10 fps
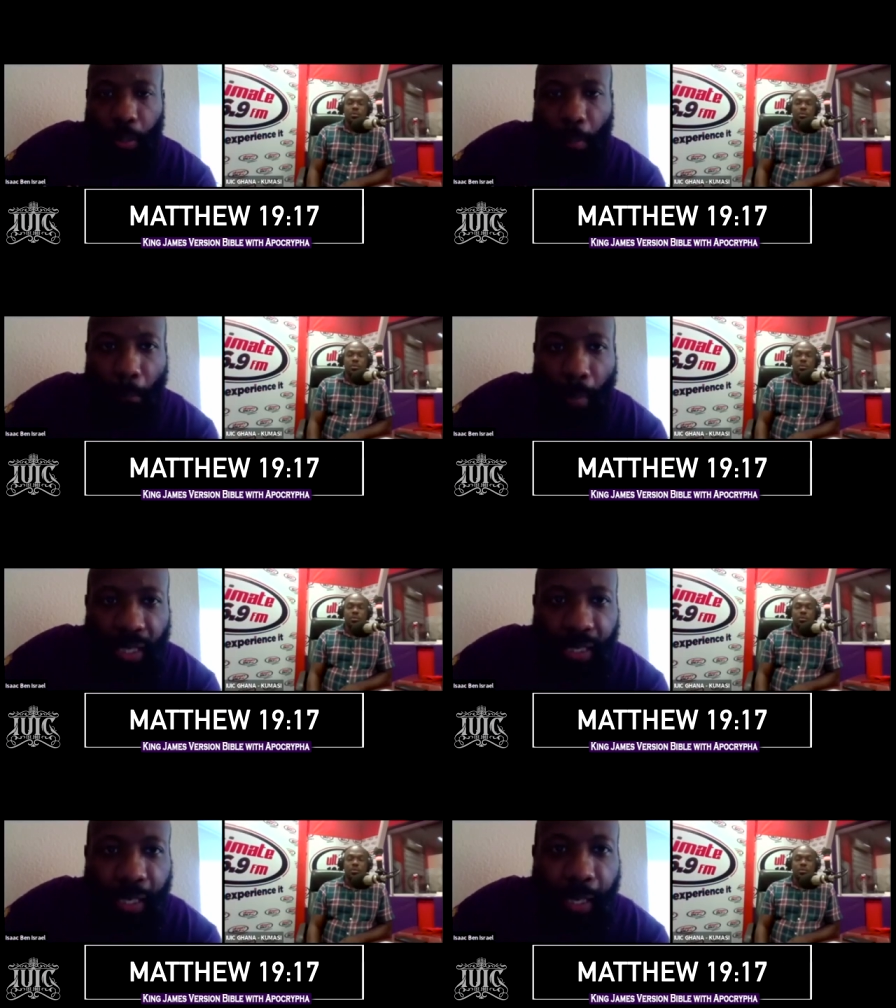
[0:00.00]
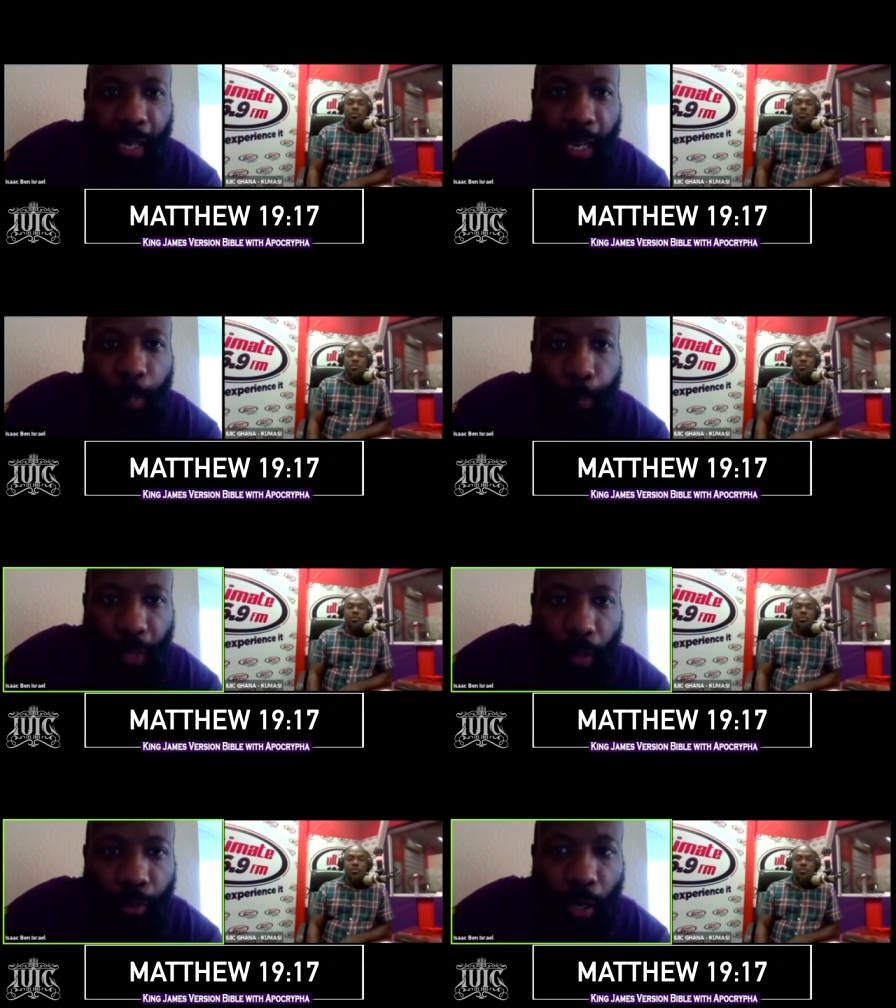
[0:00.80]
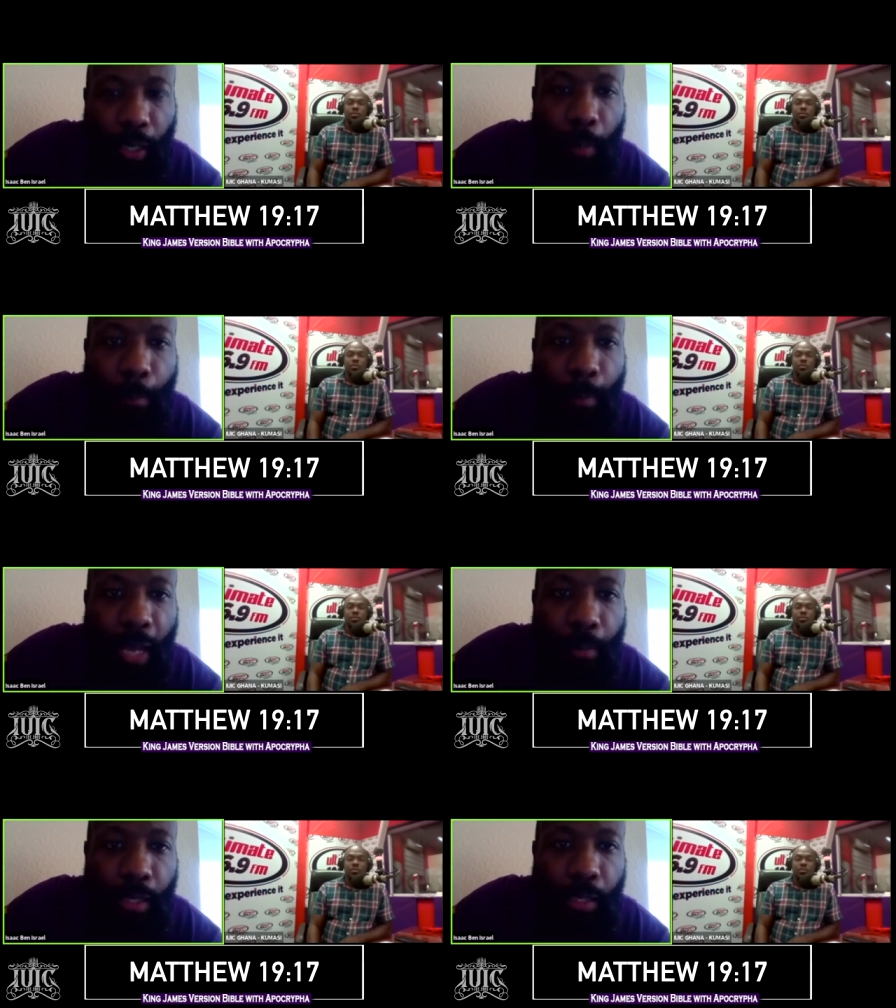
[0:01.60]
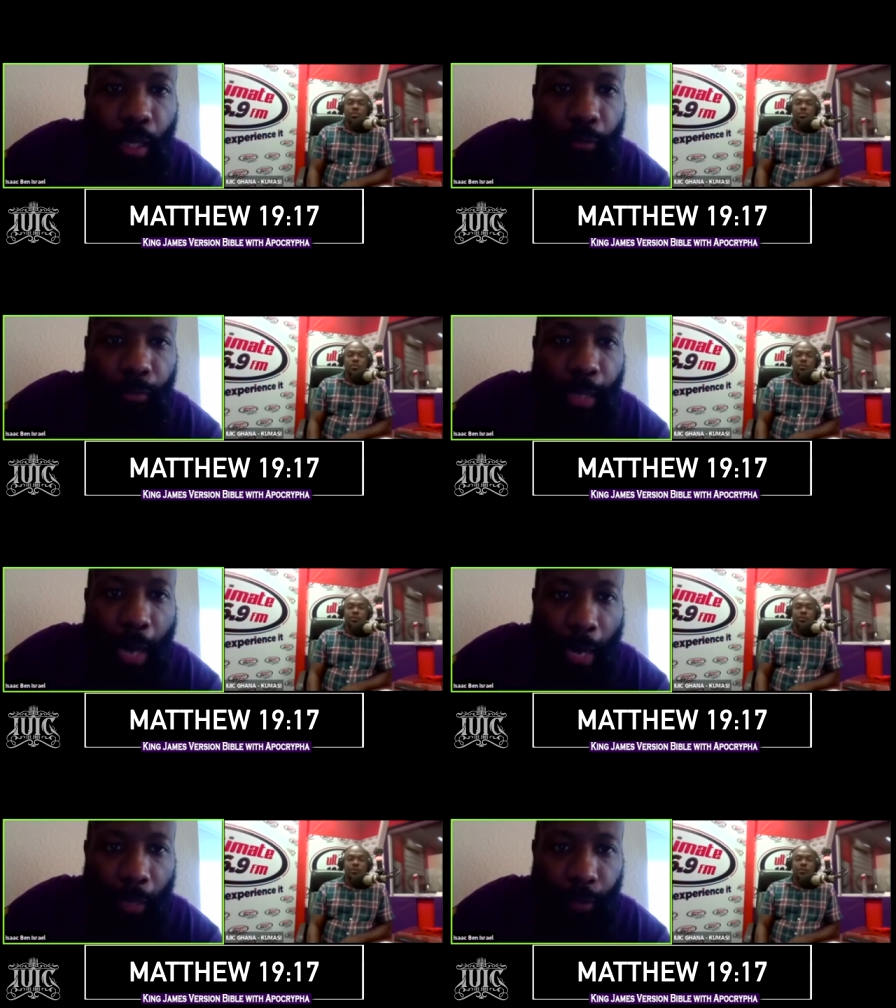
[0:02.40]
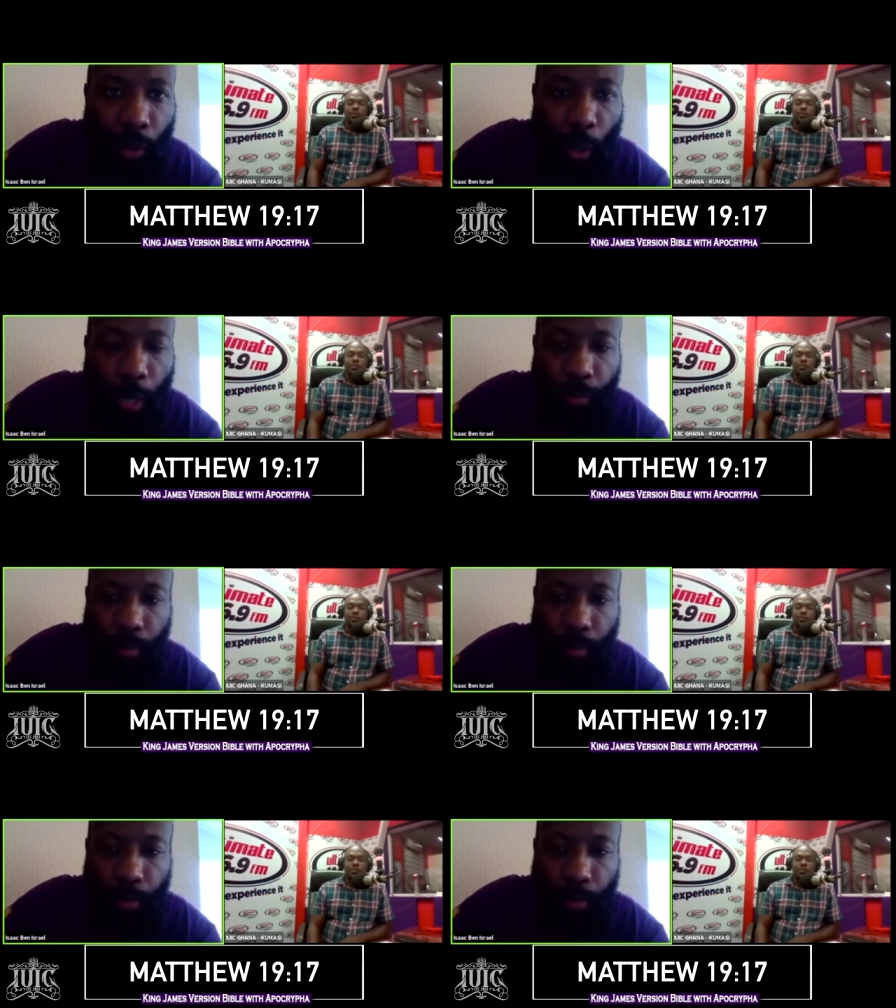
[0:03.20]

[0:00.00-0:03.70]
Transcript: must keep the commandments of God. Go ahead.